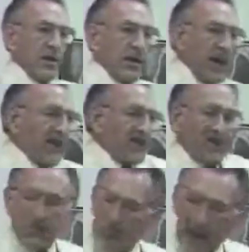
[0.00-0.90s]
He never
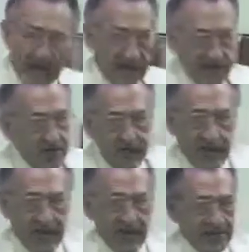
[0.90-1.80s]
said, Well, it's too
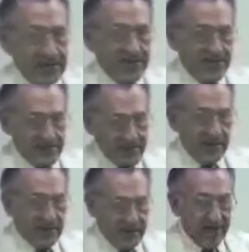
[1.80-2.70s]
bad I made this son
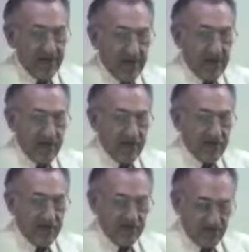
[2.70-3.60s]
of mine a, a, a
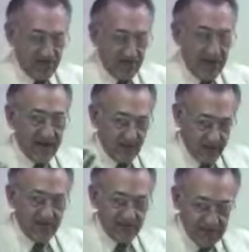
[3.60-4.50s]
swine
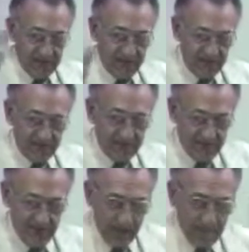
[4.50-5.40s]
hunt or something,
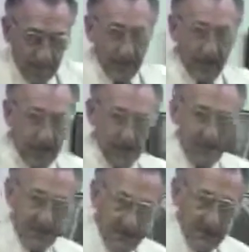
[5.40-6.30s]
a pig.
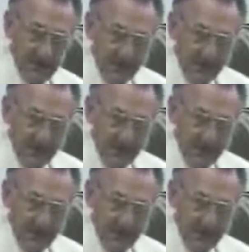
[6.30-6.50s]
But